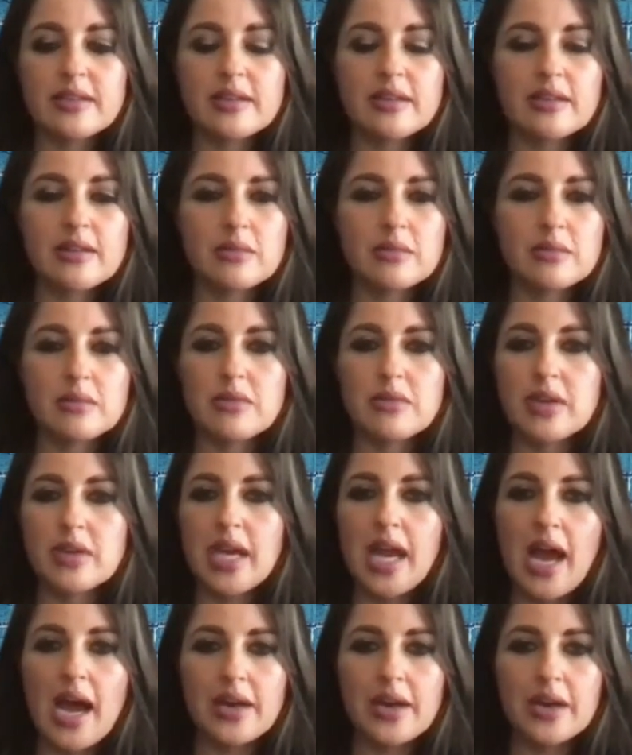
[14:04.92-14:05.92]
know, the
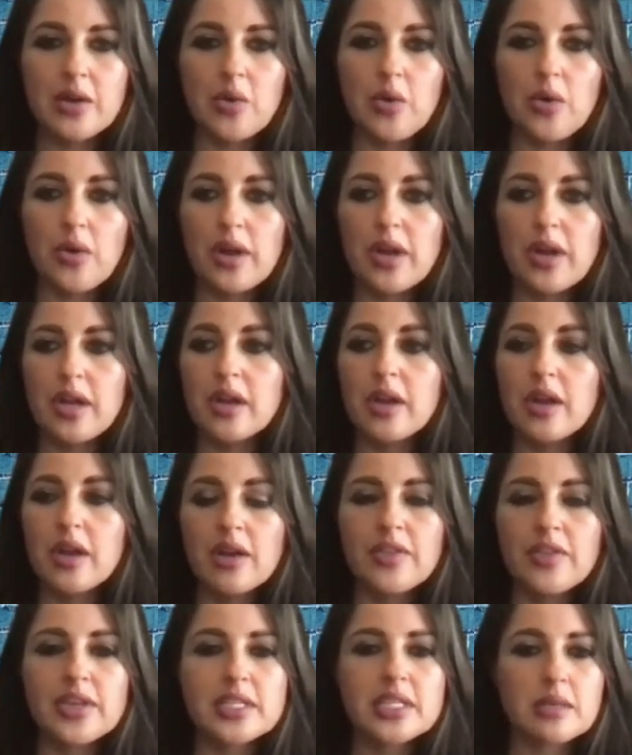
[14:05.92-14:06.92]
category,
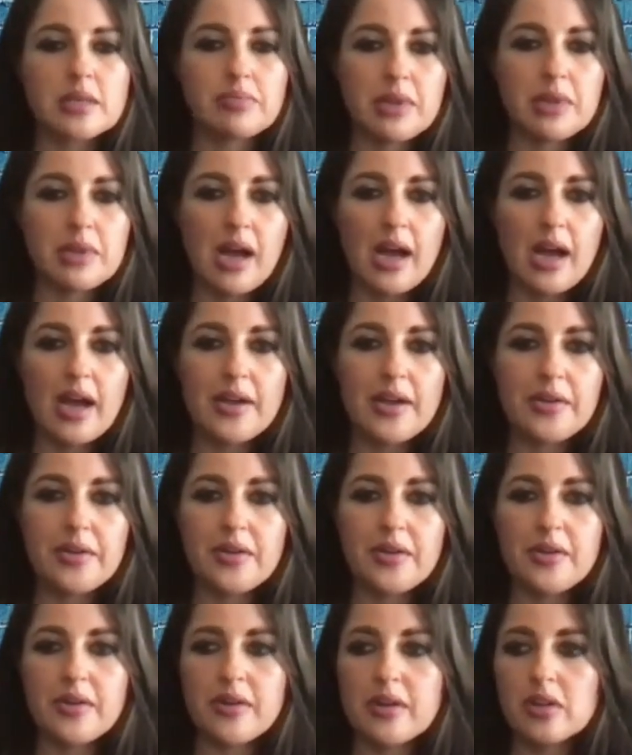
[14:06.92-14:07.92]
the
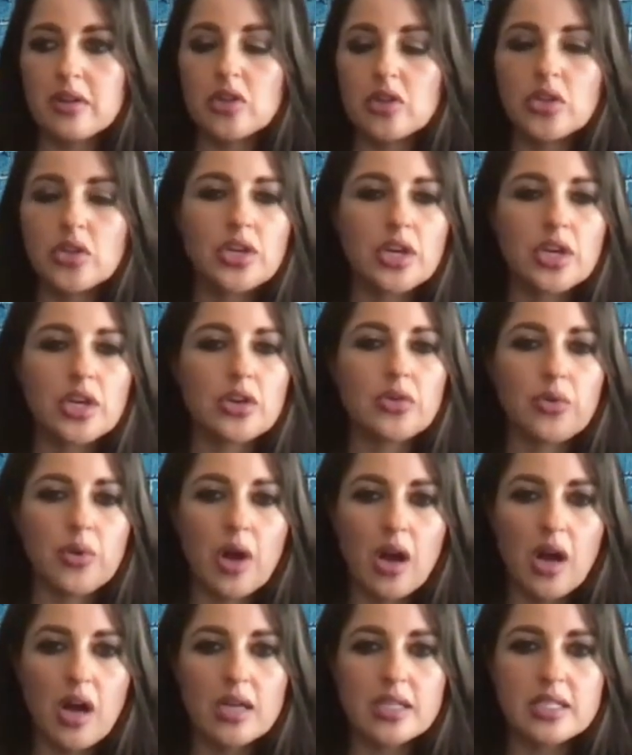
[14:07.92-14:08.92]
supplier look mm-hmm.
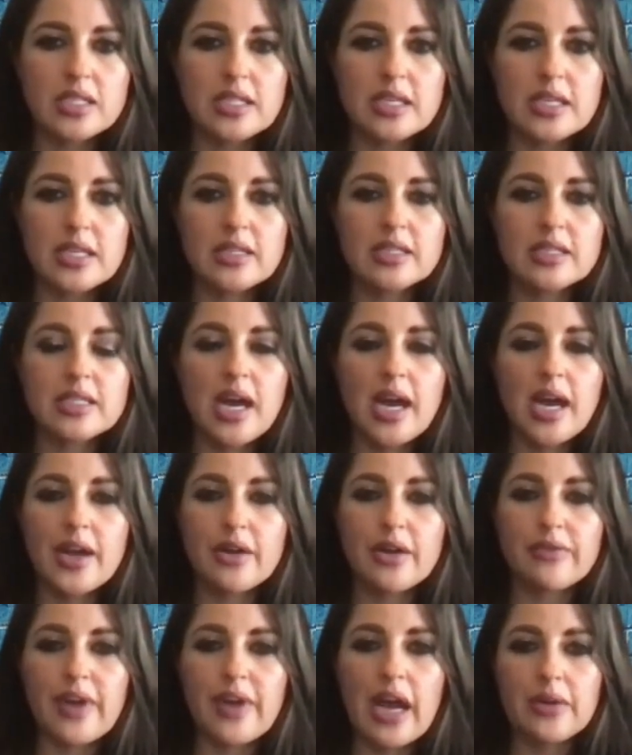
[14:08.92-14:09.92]
across mm-hmm. the
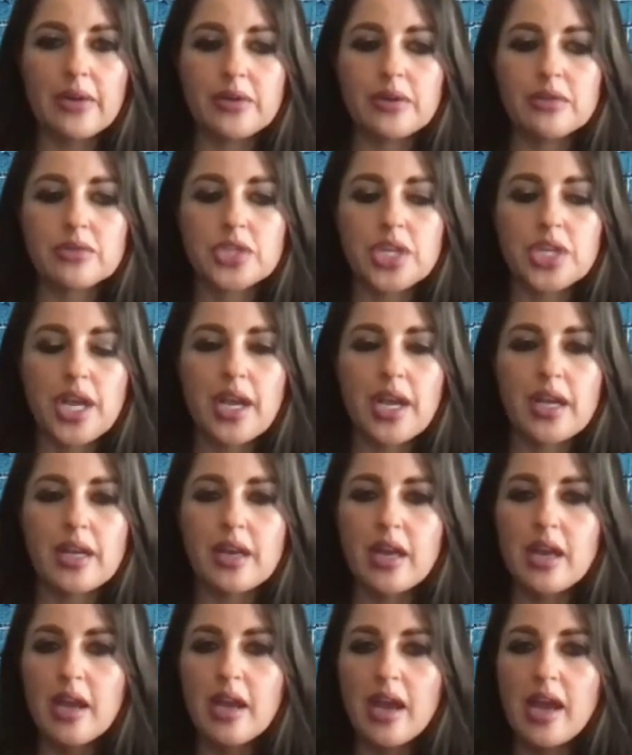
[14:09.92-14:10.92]
entire value
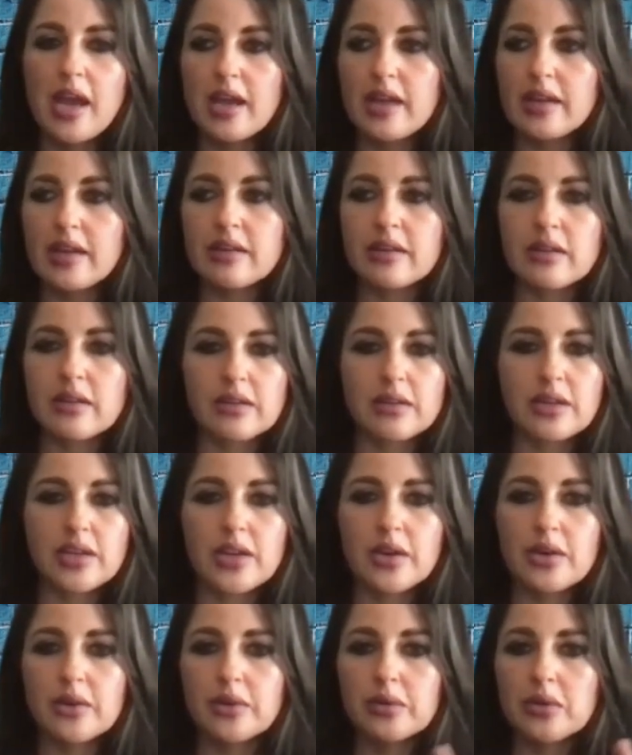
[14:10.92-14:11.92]
chain and you
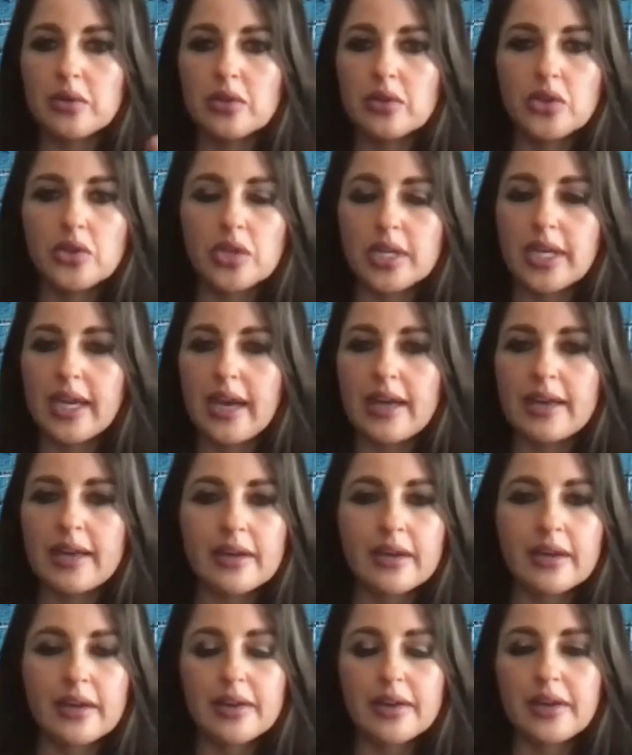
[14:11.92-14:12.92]
know look at
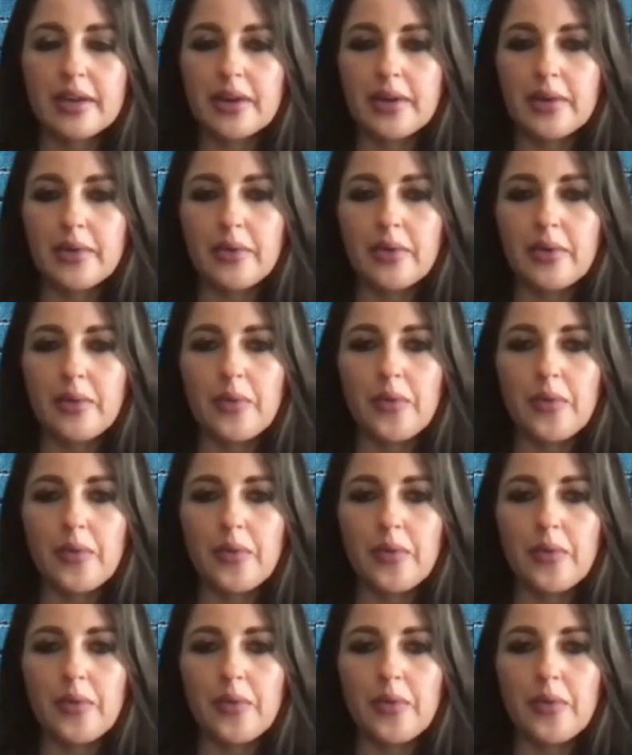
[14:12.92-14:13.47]
you know